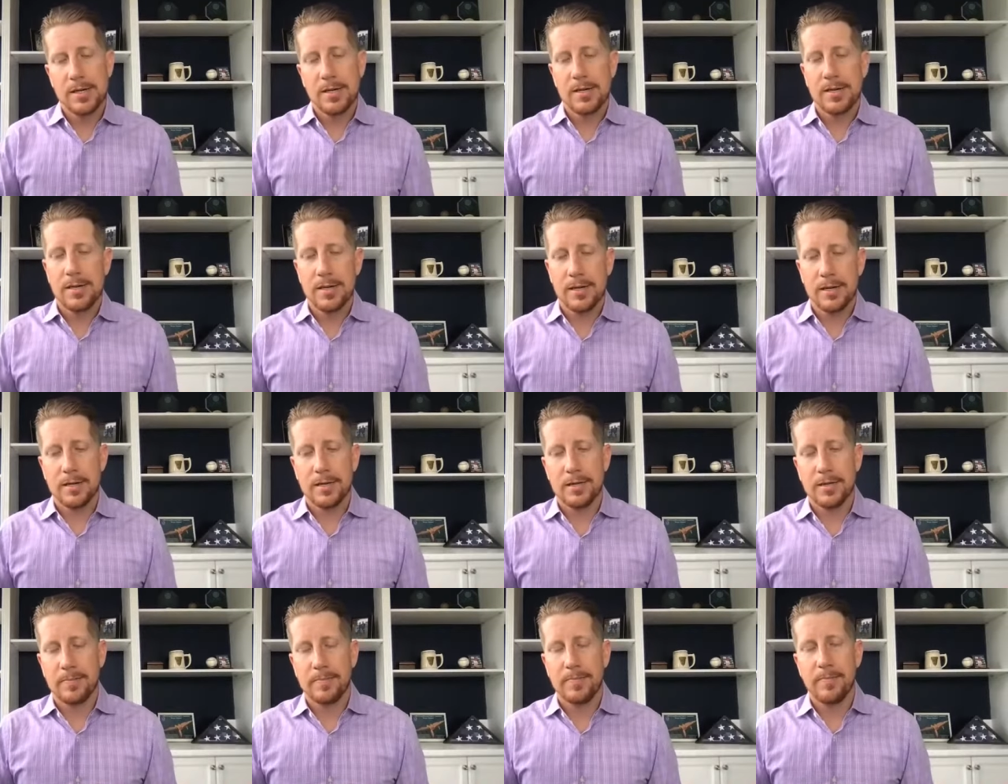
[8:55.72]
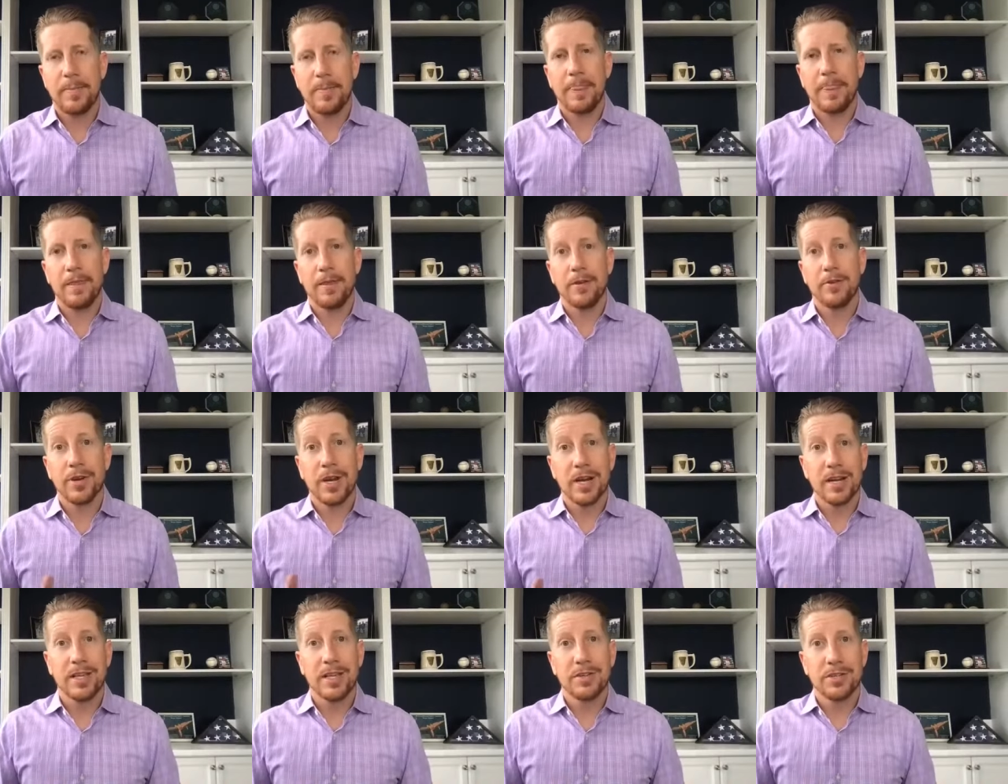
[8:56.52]
Um, you're
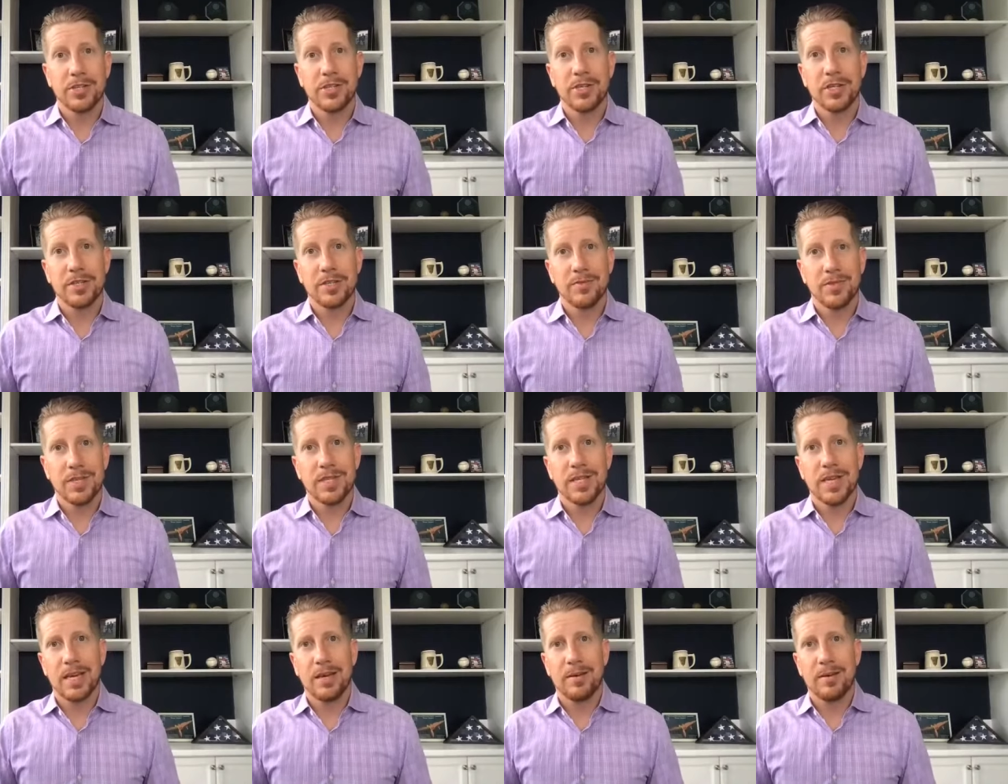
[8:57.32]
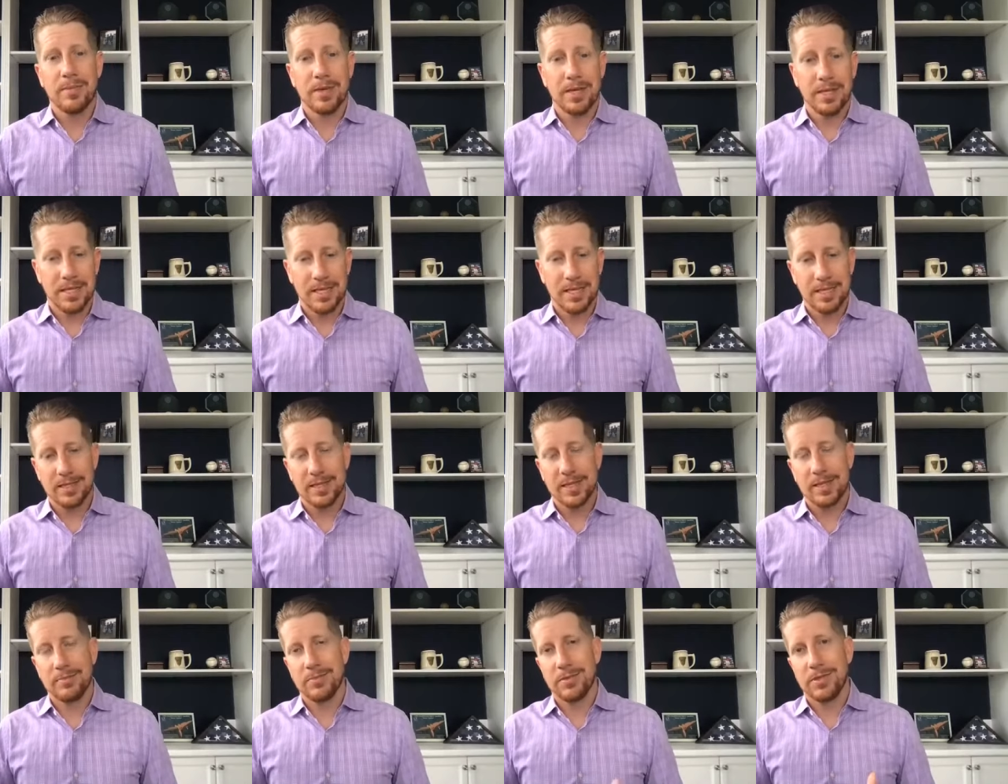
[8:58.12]
not allowed to charge for the time it takes
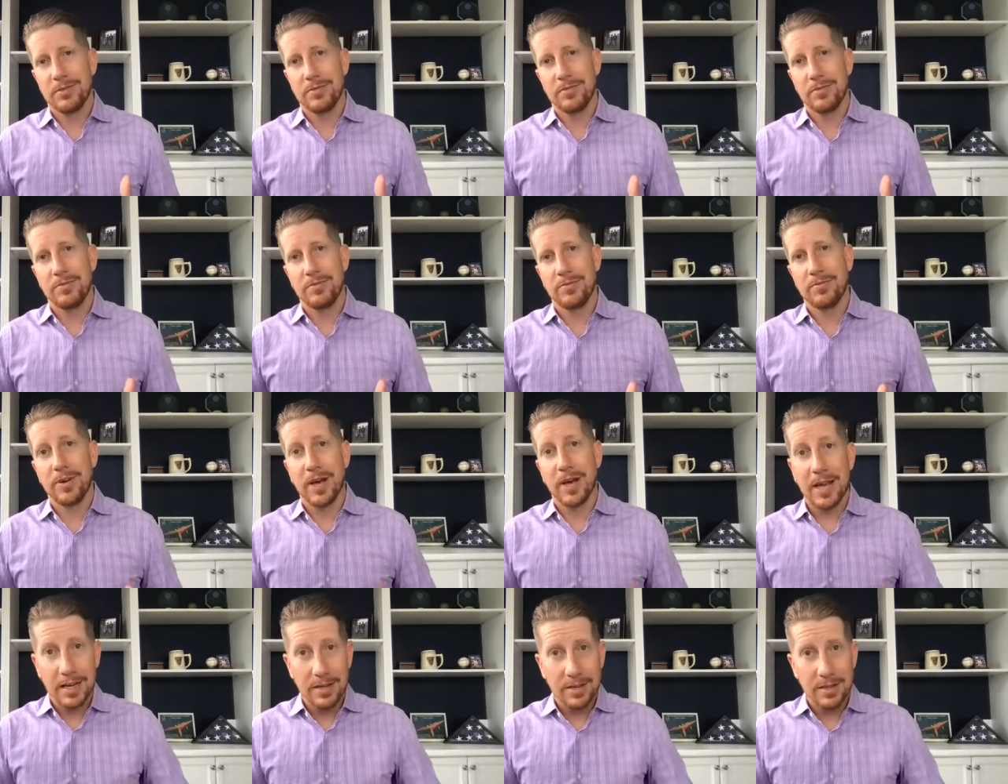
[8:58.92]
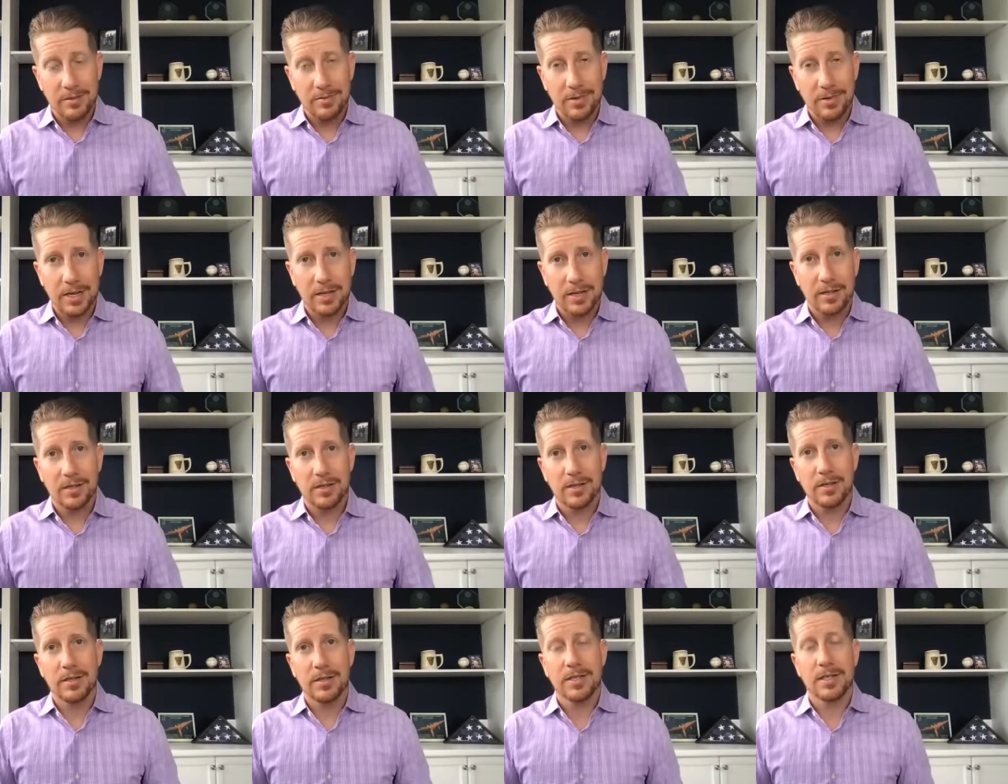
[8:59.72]
them to find the
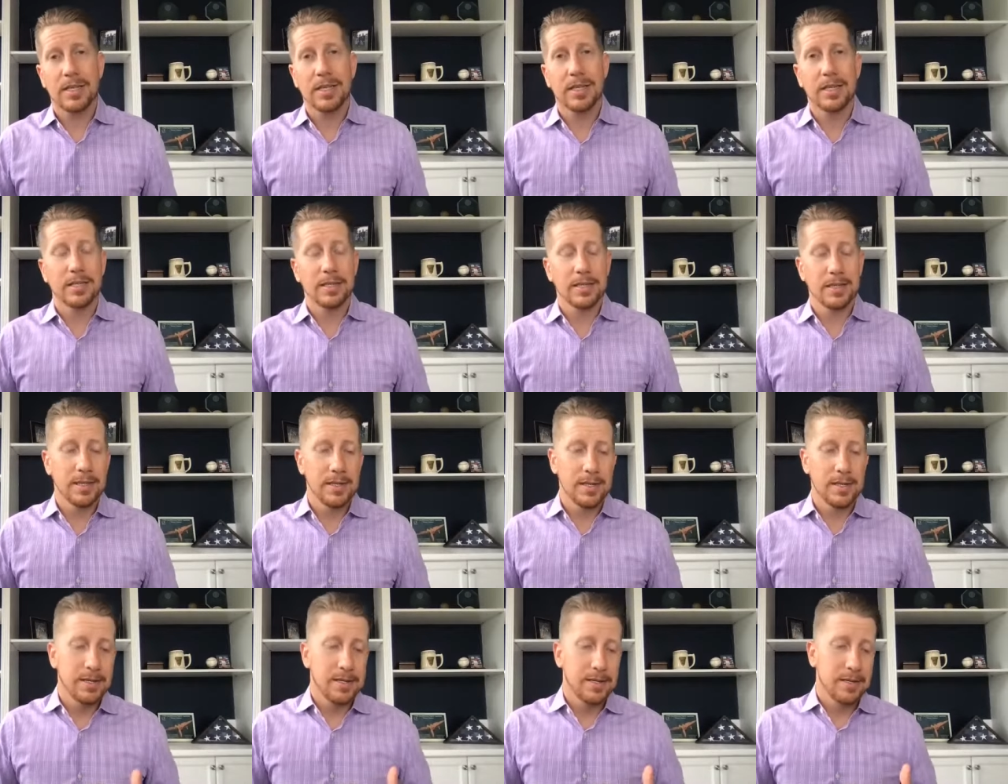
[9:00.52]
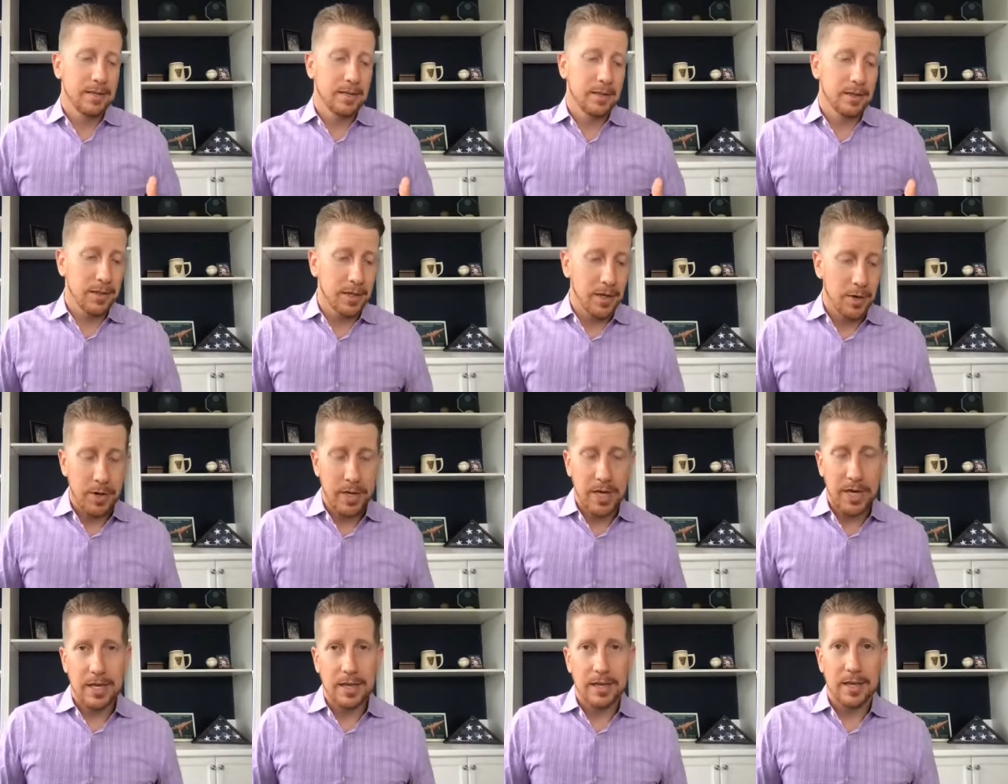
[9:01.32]
records and
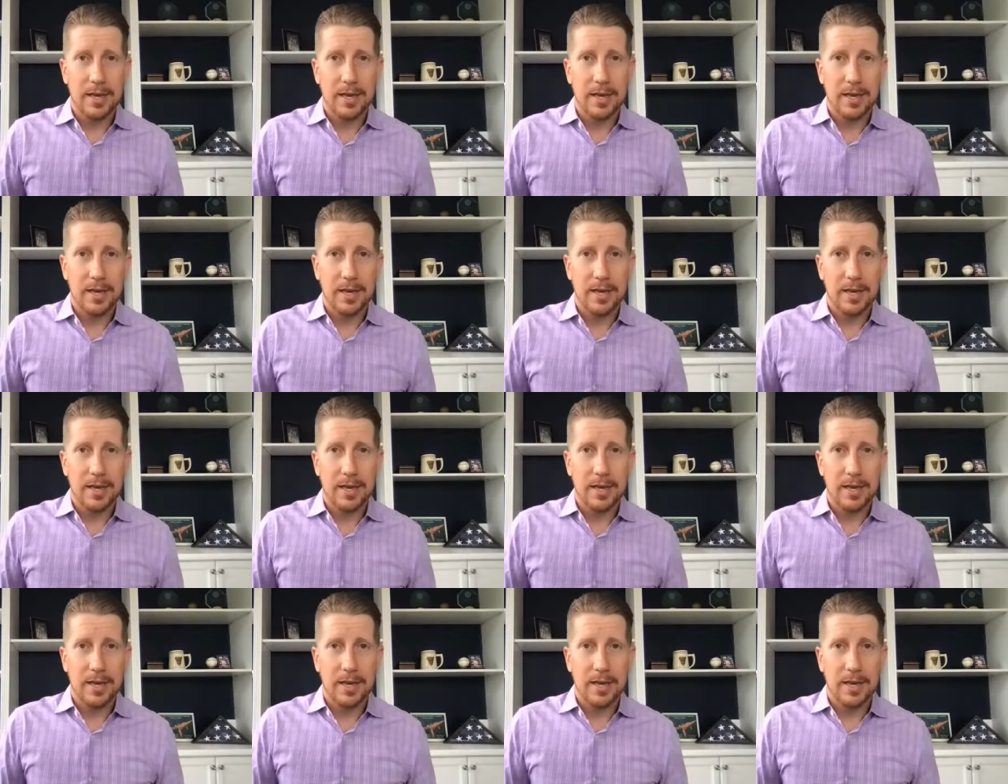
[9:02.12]
locate